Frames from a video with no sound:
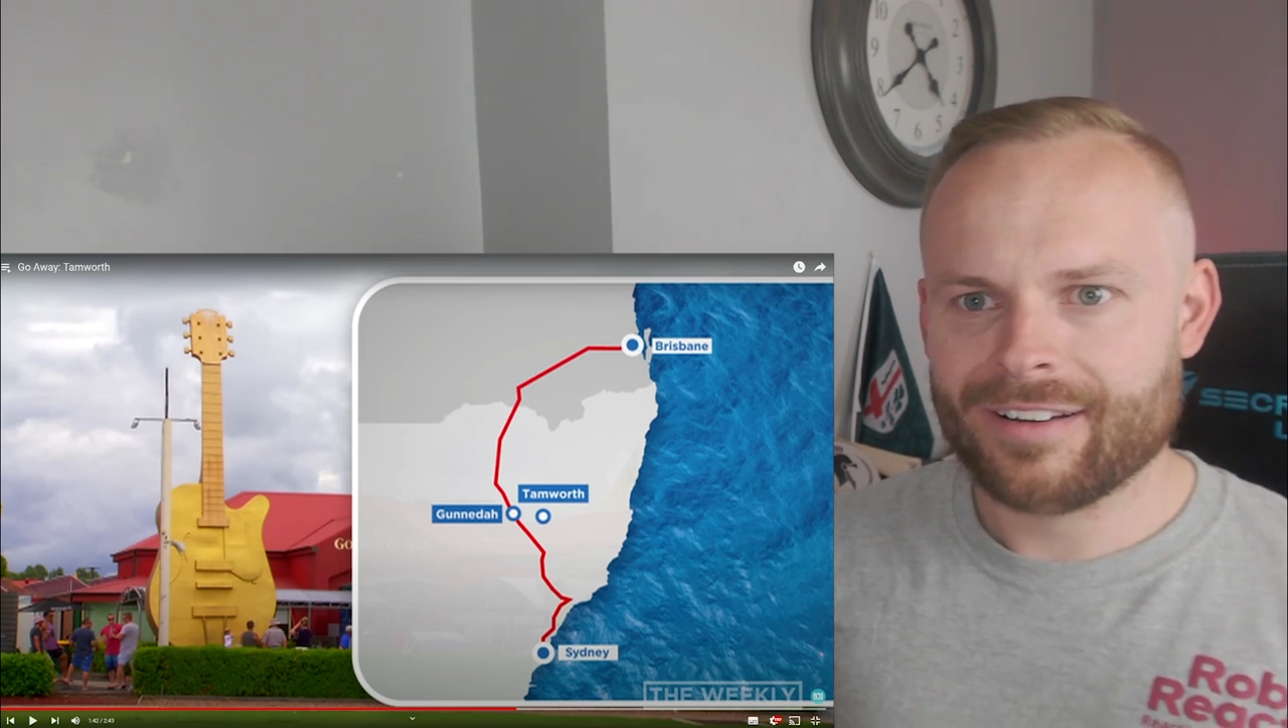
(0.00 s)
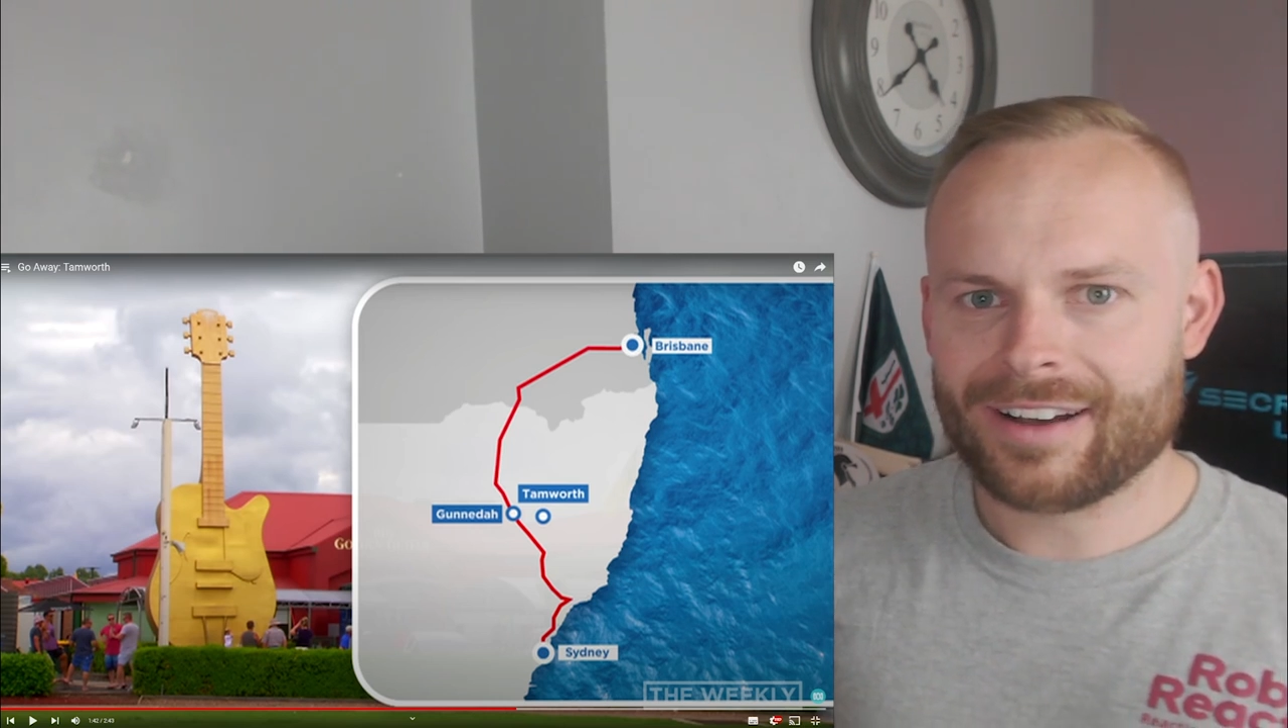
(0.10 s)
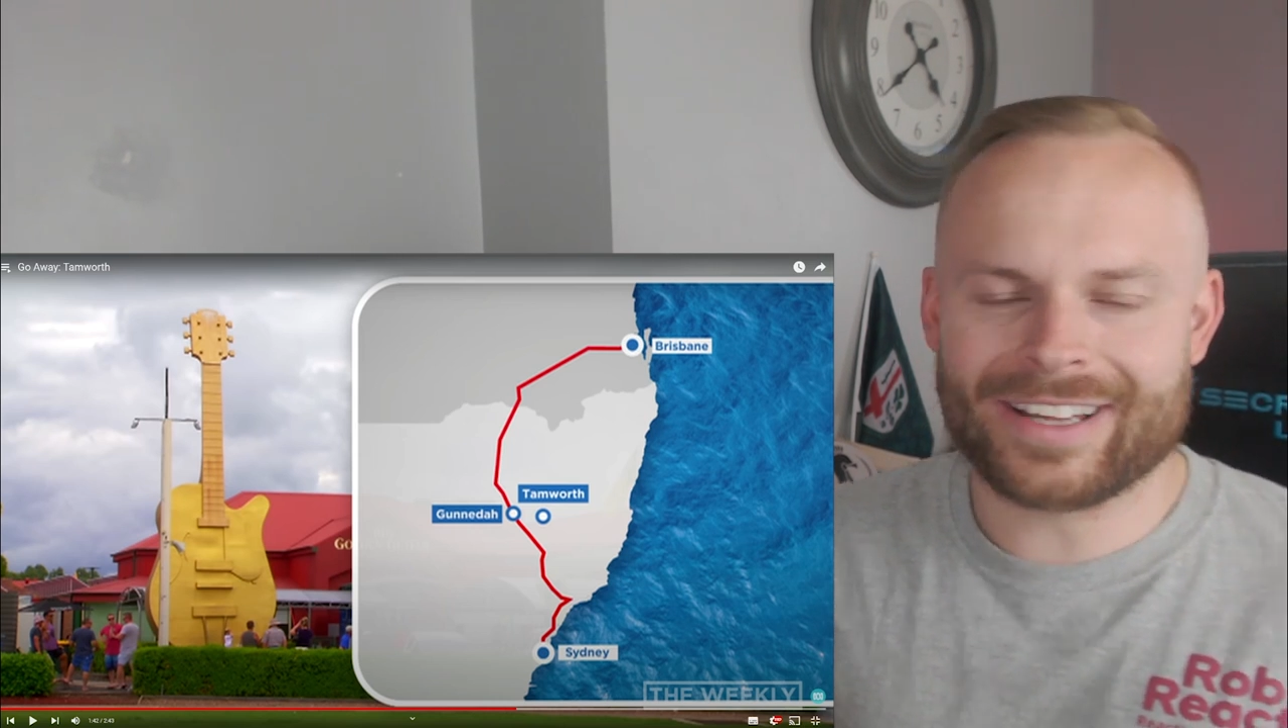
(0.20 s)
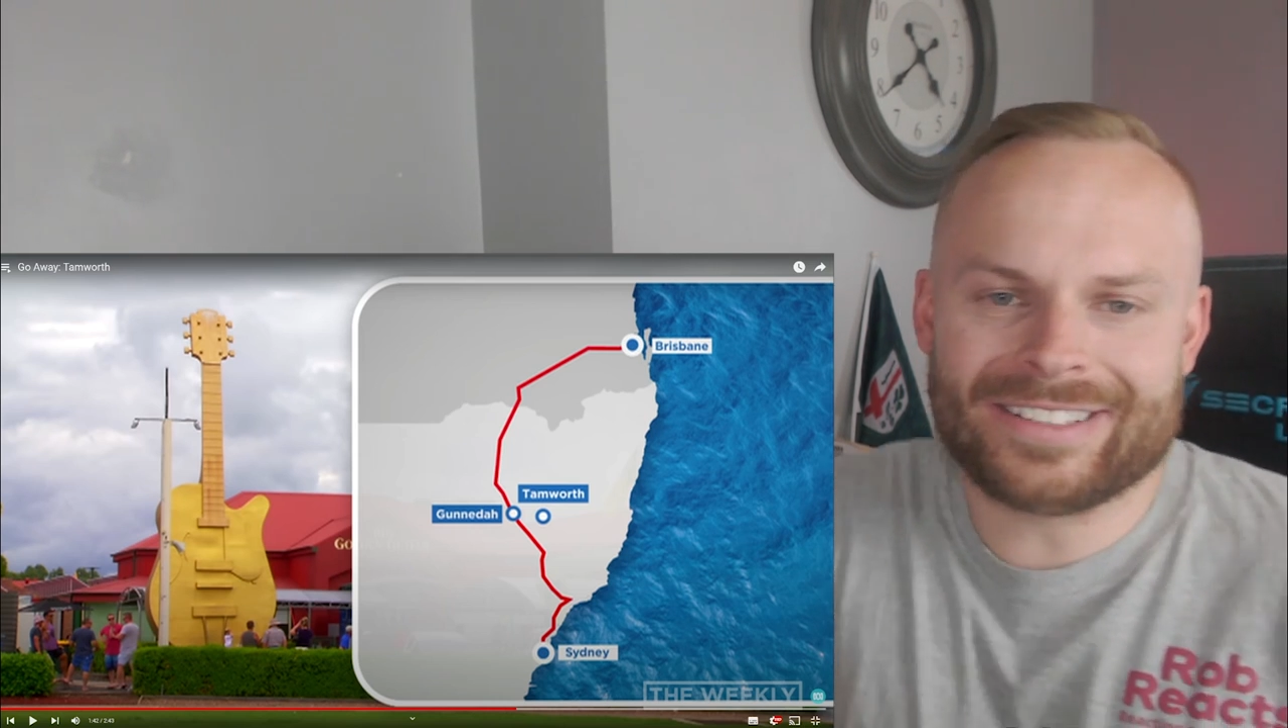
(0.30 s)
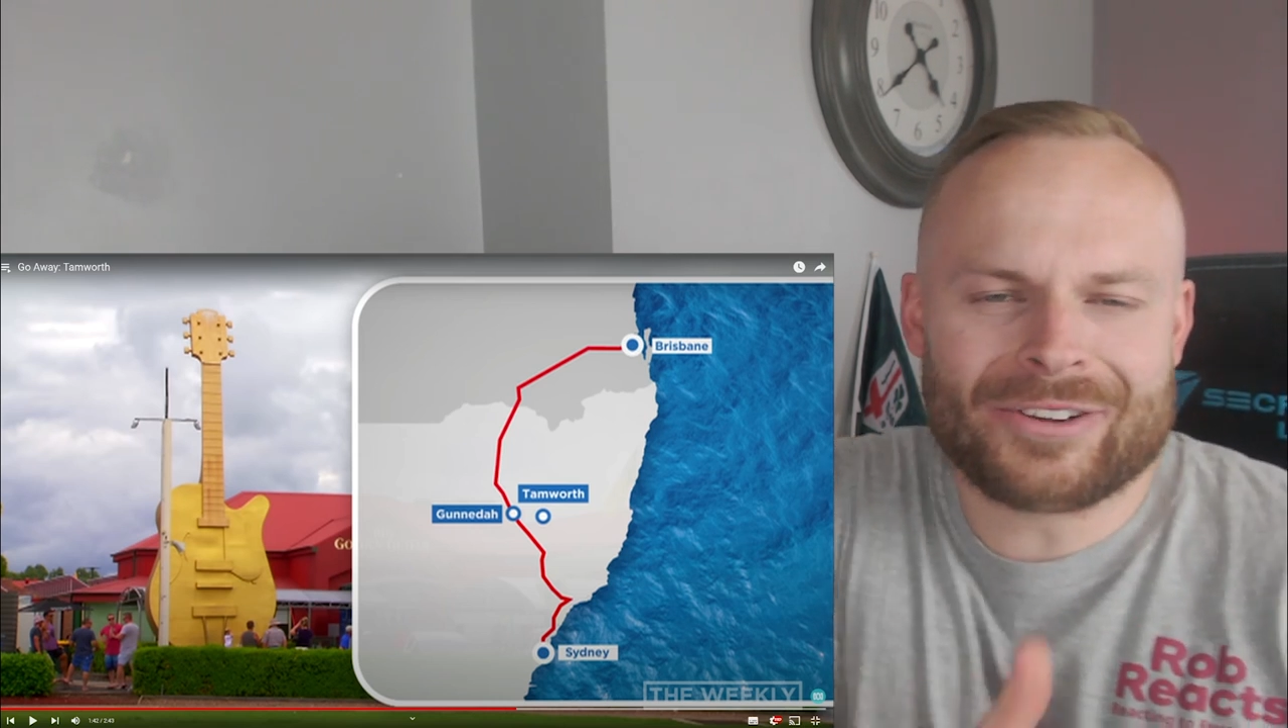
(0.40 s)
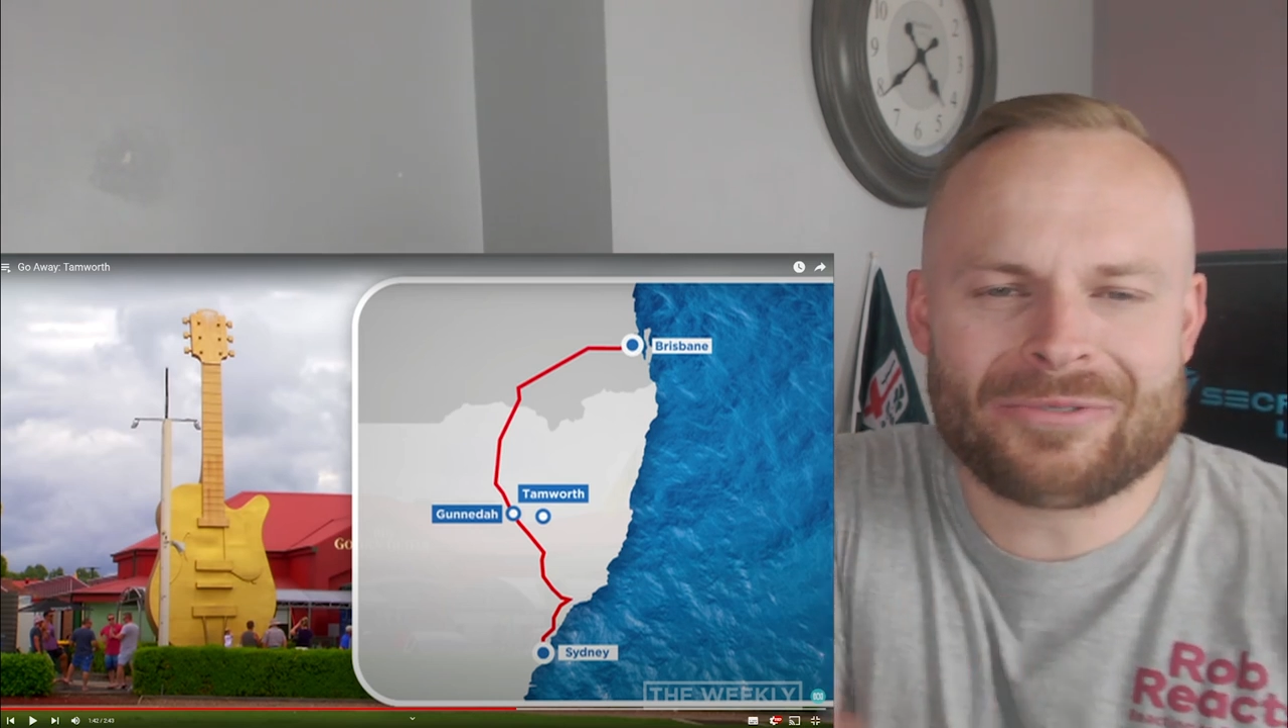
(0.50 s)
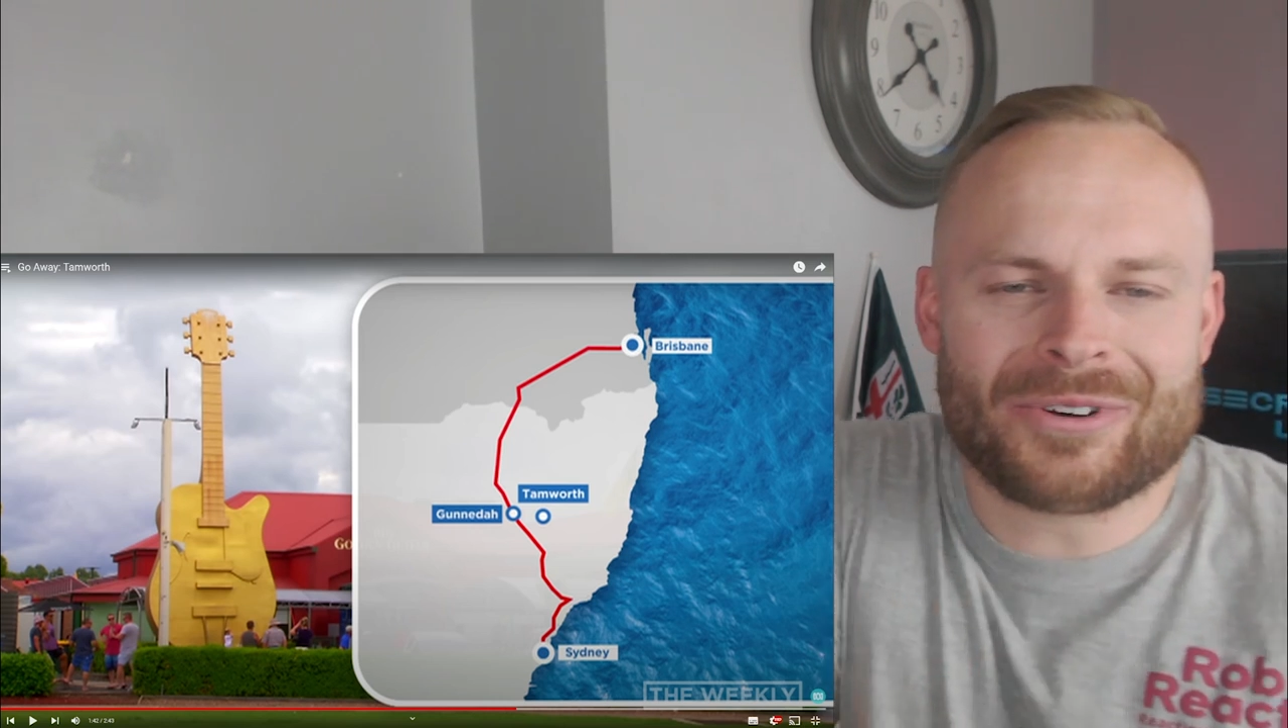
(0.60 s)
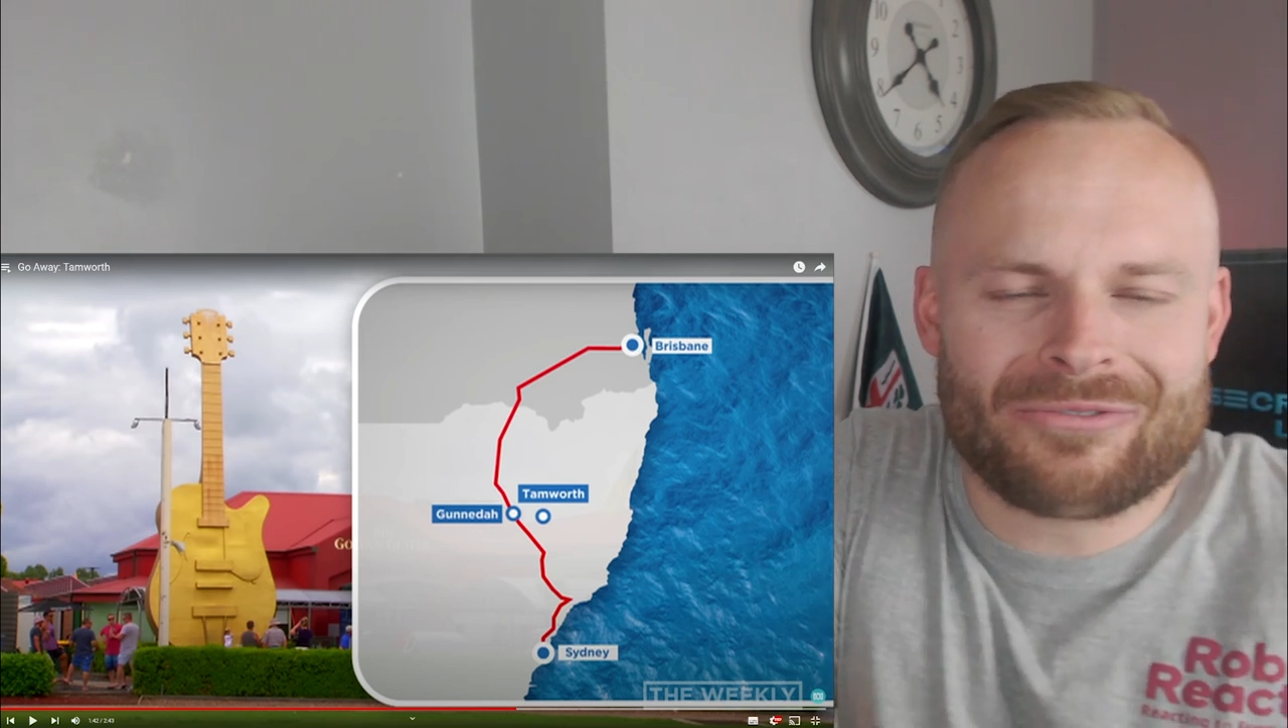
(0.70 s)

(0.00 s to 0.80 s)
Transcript: I, I don't know what